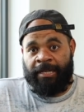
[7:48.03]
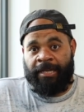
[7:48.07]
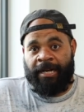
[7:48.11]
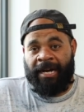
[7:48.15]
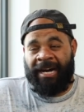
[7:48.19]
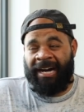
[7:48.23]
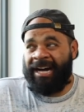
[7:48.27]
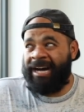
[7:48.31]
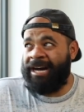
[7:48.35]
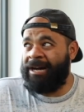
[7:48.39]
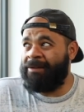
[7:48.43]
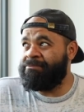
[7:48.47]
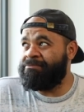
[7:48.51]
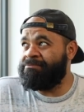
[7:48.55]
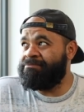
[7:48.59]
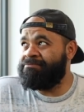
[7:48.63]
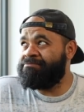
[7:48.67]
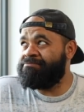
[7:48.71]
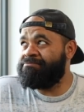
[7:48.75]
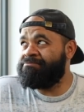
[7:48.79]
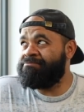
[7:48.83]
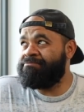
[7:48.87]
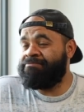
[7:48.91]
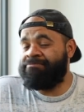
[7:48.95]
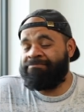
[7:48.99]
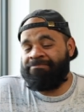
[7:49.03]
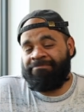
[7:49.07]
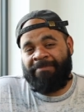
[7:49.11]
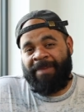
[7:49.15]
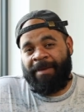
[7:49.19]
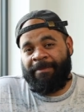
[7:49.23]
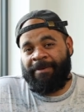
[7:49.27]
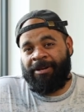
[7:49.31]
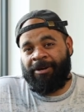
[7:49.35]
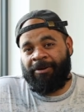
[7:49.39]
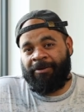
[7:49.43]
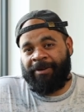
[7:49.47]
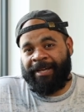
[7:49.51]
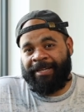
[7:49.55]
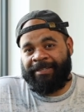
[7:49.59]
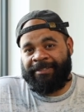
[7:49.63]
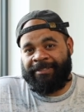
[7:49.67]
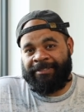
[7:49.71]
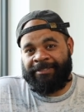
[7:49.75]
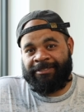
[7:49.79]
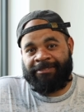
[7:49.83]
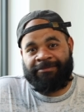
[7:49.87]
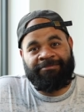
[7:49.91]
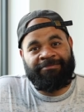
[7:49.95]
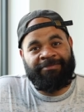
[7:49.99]
um, maybe don't get
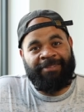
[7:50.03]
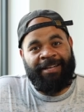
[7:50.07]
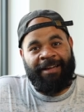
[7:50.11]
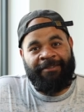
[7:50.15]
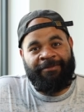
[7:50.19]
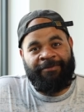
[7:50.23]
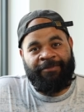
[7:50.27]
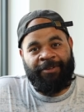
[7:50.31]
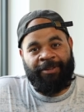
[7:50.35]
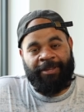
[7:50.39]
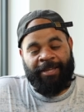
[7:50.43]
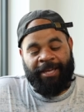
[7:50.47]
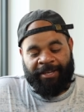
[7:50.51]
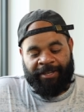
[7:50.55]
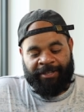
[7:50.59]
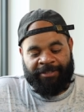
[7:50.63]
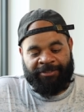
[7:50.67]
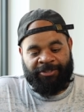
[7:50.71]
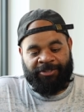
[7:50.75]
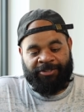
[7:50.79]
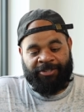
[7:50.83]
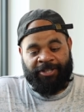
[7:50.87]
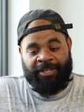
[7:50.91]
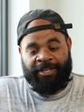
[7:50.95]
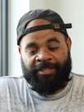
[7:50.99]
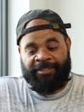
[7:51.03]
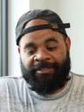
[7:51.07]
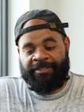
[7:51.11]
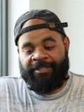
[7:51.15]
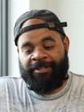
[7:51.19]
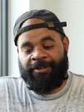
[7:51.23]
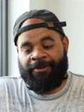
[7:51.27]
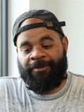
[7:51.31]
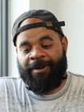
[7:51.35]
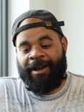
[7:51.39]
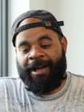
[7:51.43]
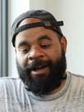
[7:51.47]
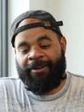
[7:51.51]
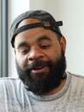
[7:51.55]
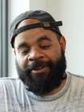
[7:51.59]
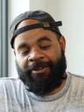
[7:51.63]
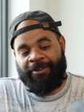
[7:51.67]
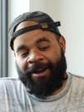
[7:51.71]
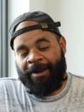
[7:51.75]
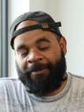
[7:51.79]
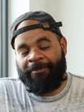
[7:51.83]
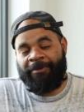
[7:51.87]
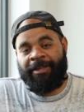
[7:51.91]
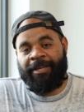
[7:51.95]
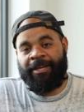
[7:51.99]
this. I feel like it's just gonna sit around and
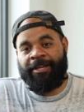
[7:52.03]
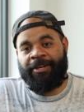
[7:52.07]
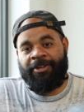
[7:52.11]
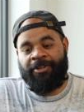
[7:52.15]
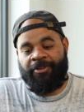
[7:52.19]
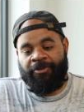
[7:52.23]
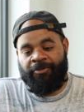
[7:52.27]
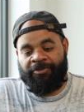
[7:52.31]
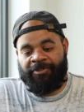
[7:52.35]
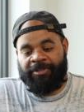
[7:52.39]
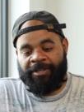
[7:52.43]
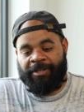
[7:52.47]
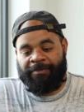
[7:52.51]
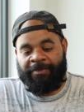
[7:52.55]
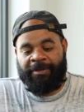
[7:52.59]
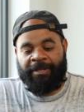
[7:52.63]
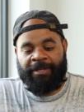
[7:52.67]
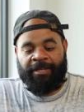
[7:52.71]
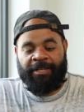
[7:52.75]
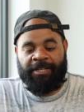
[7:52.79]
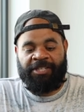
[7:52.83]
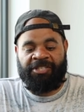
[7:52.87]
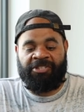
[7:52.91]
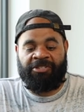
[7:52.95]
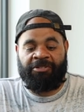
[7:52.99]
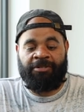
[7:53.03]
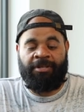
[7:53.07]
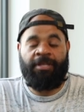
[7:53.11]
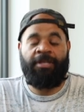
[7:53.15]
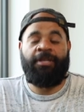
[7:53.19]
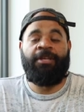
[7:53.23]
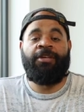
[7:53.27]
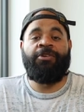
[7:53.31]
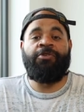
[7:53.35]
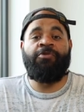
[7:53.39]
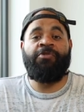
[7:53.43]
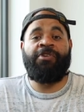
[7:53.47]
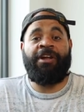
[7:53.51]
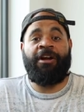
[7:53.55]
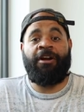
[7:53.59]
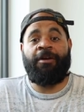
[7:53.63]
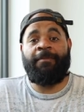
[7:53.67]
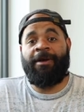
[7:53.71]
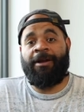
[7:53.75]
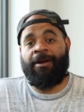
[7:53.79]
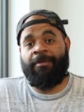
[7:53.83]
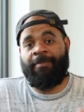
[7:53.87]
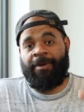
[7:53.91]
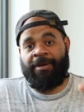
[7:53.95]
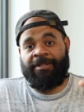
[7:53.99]
you're not really gonna use it because you care
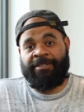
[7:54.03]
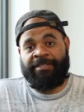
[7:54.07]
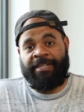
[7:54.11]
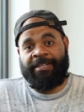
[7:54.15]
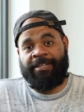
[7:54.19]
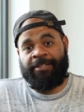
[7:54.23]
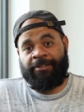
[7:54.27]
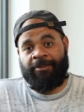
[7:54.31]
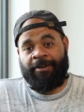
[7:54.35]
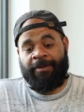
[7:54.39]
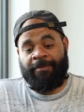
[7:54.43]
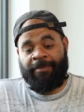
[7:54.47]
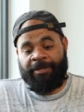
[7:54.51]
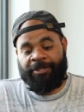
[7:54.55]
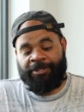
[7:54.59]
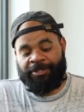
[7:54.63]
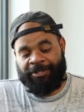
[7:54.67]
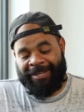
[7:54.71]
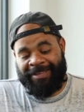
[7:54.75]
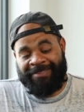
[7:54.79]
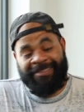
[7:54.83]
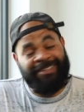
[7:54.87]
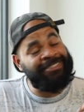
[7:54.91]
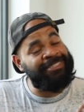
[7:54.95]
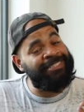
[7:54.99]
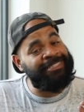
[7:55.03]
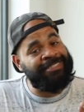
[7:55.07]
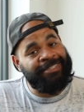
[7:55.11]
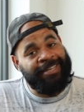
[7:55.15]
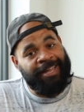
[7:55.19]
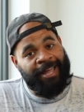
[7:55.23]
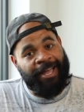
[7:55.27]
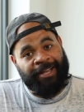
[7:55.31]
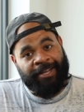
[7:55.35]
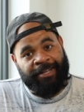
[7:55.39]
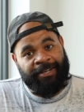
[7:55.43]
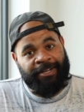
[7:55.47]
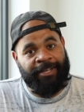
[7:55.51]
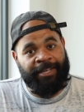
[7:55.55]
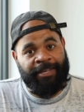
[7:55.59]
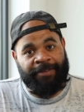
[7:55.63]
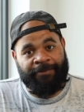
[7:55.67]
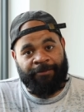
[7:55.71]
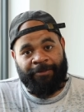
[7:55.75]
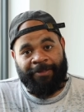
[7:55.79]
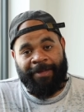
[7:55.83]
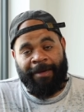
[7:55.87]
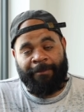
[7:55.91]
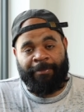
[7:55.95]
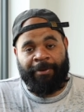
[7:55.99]
about a particular image and this is not gonna
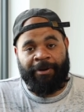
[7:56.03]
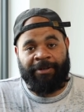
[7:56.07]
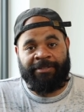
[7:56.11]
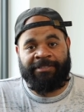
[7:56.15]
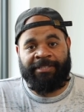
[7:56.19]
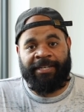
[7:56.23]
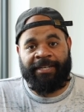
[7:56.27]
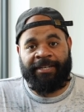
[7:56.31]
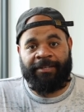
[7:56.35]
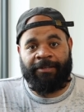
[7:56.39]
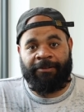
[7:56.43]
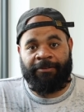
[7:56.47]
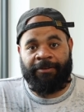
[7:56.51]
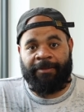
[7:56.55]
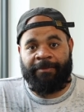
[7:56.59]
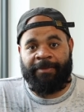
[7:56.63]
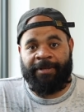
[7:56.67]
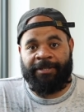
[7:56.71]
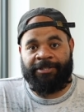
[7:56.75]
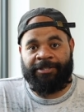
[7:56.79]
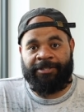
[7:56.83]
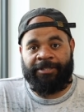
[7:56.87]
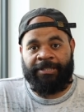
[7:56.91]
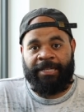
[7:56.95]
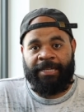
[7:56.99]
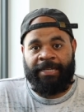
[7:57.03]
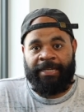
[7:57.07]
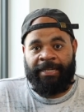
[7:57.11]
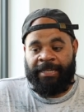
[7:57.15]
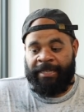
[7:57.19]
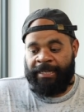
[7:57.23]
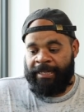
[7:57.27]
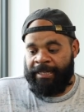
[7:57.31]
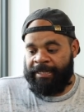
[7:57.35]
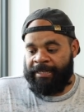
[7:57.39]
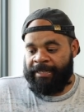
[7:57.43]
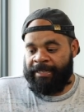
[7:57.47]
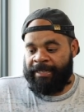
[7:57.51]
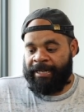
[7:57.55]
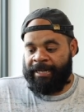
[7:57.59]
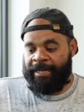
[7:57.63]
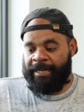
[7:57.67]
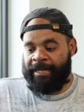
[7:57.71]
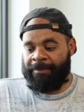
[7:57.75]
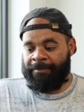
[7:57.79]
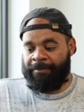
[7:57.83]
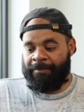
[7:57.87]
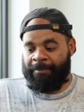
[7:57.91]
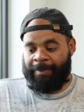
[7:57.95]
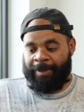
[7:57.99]
give you that particular image.
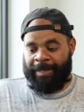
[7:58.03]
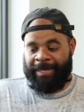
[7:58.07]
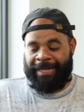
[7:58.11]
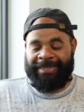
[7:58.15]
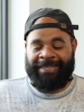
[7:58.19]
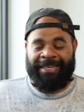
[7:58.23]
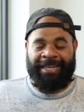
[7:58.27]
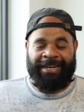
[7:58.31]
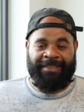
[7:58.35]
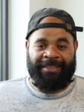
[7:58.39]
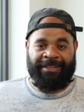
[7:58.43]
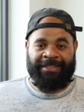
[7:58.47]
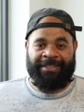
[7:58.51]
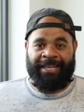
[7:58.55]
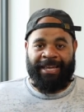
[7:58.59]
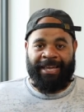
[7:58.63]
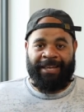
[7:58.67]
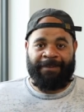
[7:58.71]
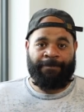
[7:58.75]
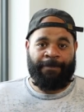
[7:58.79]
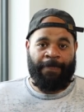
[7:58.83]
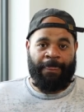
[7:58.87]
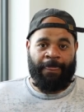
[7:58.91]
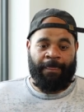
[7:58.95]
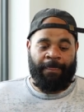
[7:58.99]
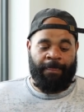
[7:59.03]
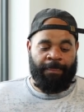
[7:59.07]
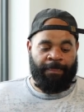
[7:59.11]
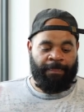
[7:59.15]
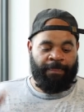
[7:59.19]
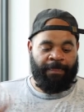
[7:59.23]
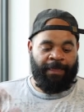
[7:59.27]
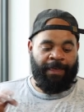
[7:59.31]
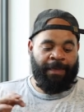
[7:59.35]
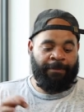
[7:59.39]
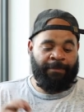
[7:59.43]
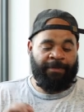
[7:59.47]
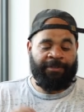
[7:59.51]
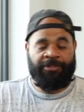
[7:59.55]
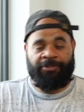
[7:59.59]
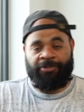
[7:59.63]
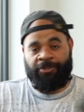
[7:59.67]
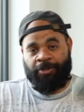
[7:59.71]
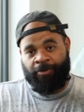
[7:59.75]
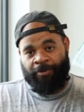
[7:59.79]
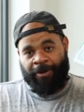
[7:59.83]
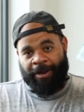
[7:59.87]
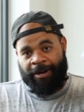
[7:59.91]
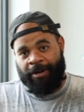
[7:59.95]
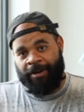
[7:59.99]
Um, but at the end of the day, the images
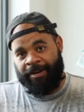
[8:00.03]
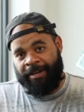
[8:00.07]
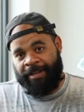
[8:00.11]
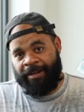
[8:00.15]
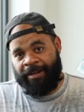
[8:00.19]
you create on